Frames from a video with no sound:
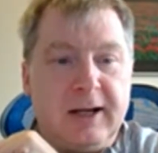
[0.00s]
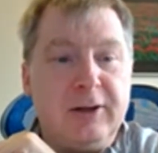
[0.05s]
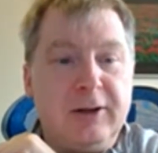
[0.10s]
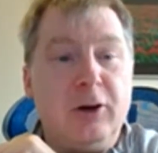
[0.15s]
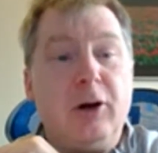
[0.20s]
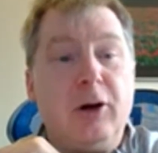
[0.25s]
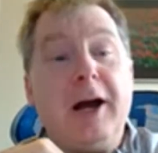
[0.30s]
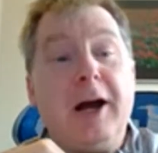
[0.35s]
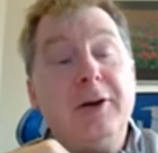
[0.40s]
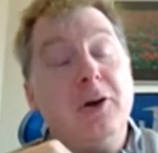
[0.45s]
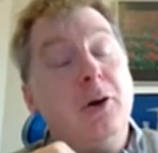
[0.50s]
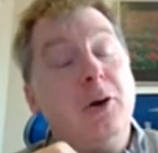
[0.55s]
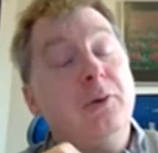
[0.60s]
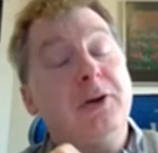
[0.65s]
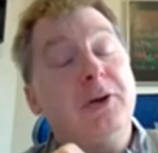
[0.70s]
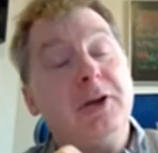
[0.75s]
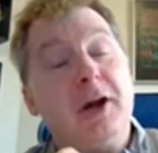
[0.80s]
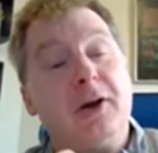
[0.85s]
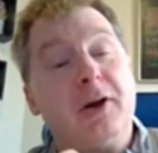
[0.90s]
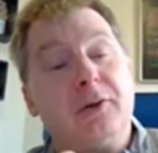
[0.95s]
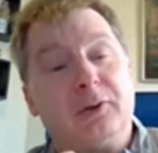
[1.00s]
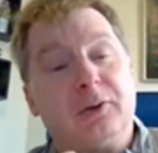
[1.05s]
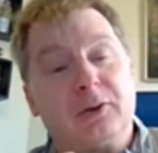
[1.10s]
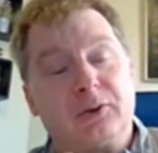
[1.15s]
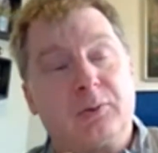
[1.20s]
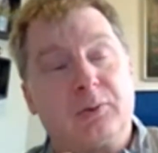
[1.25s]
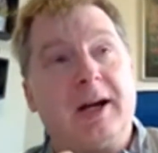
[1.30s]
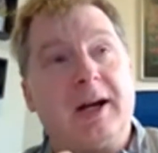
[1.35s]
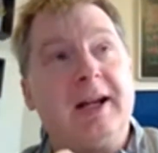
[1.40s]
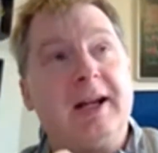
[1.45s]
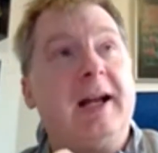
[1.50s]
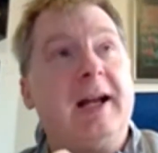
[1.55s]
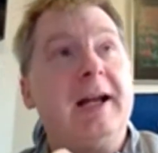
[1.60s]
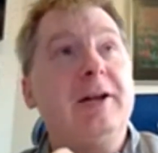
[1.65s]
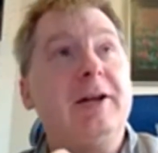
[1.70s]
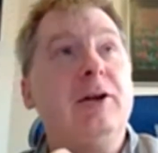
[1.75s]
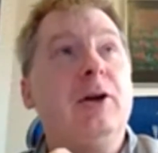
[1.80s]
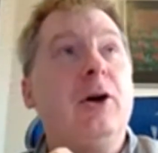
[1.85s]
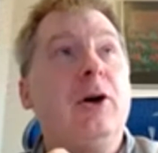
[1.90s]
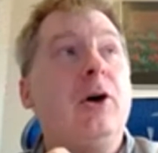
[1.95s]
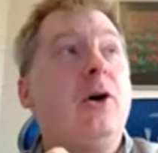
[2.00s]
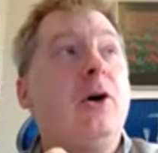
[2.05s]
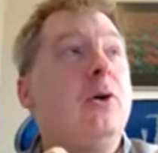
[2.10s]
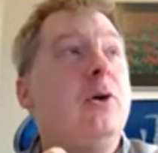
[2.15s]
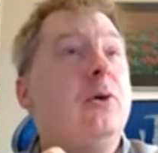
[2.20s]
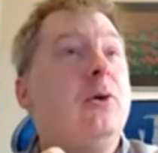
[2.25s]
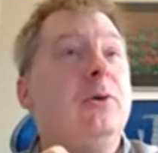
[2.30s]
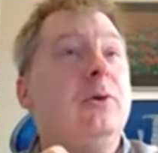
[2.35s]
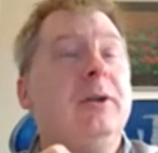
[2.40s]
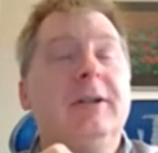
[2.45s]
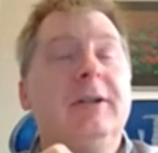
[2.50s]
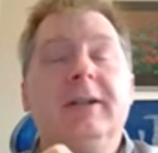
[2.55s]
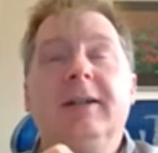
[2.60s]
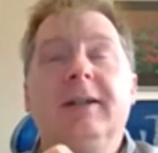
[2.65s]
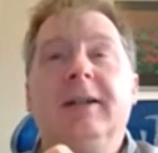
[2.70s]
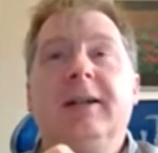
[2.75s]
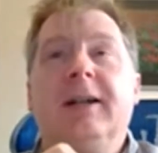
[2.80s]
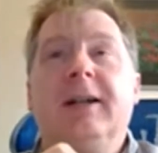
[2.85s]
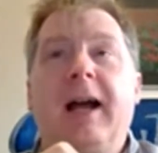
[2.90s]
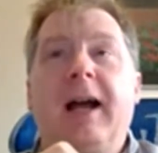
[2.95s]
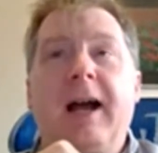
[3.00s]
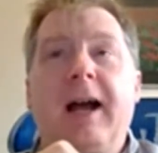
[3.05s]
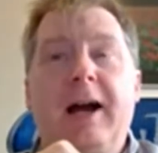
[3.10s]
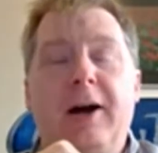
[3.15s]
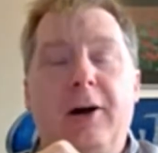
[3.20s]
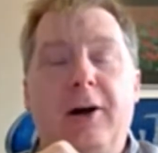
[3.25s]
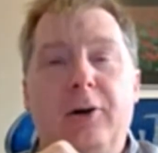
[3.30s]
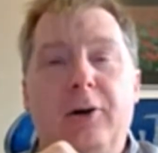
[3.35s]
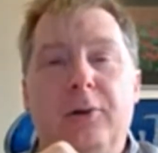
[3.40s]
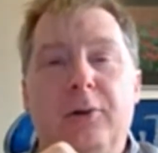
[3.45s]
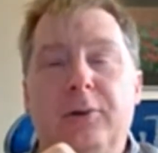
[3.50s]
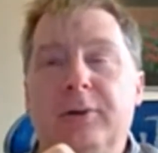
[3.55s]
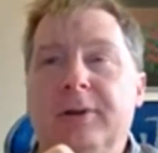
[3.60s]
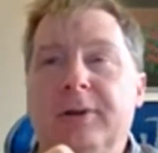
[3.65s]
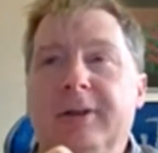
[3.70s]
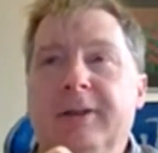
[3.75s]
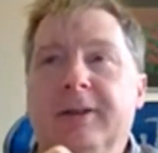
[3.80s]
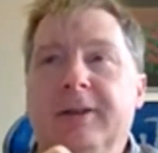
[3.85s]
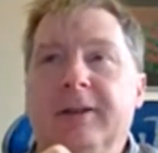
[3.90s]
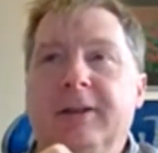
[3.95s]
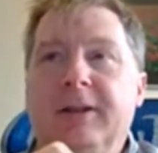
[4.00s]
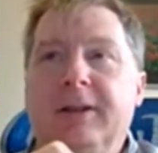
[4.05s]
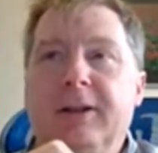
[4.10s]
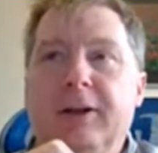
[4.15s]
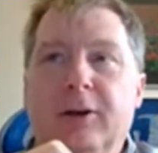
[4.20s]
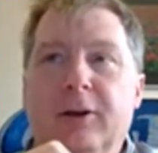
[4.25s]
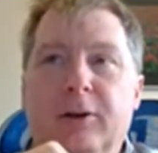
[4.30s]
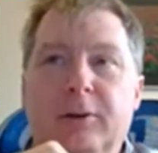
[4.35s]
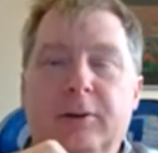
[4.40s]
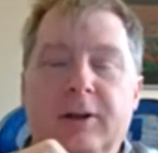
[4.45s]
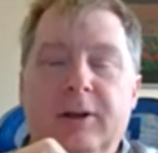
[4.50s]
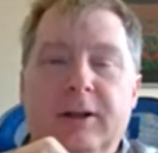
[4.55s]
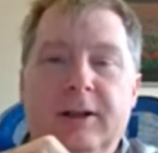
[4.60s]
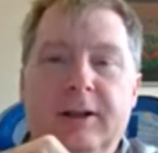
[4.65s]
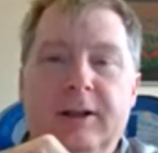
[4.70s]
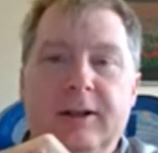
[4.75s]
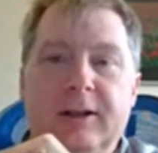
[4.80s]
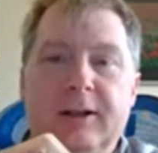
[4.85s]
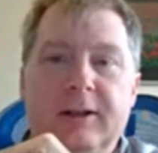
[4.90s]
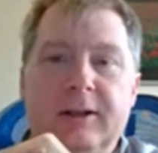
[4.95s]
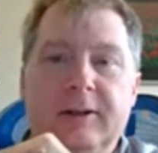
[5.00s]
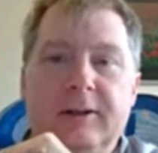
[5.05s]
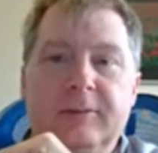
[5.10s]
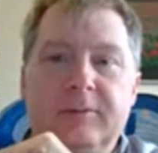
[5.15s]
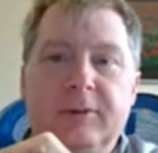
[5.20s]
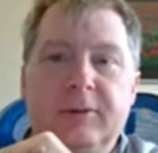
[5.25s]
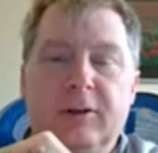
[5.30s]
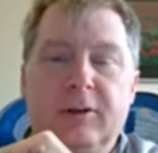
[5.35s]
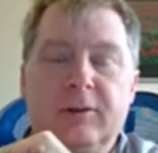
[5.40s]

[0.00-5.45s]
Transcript: I know the others, right? I know how the